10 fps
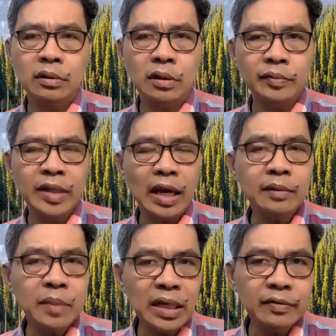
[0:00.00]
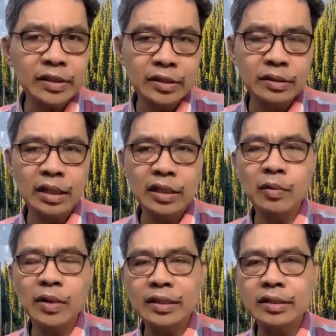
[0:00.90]
of the unbelievers, that they
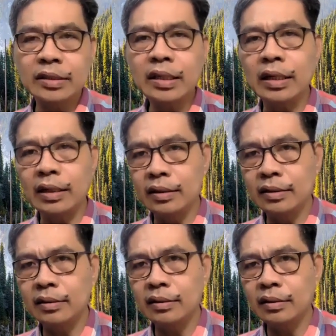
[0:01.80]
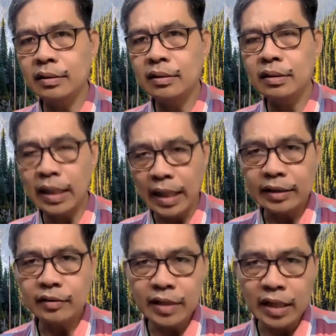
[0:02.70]
will not see the
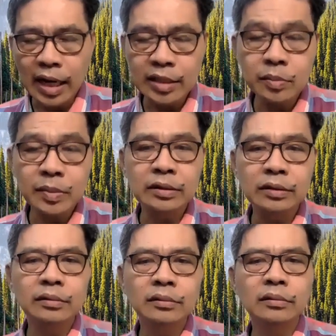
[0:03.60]
light of the gospel.